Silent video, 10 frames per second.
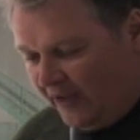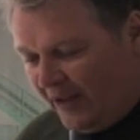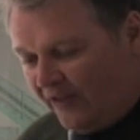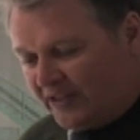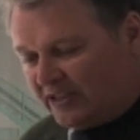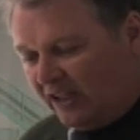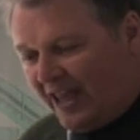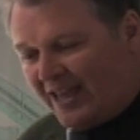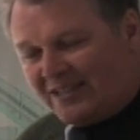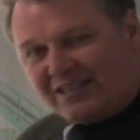Now this
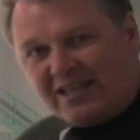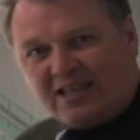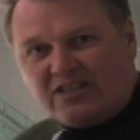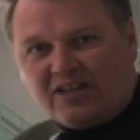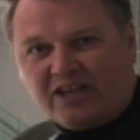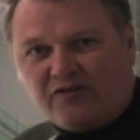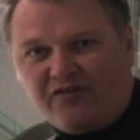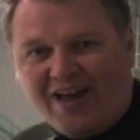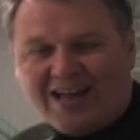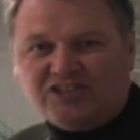lens is a
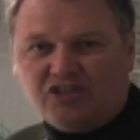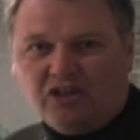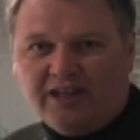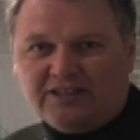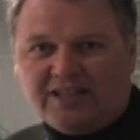faster lens.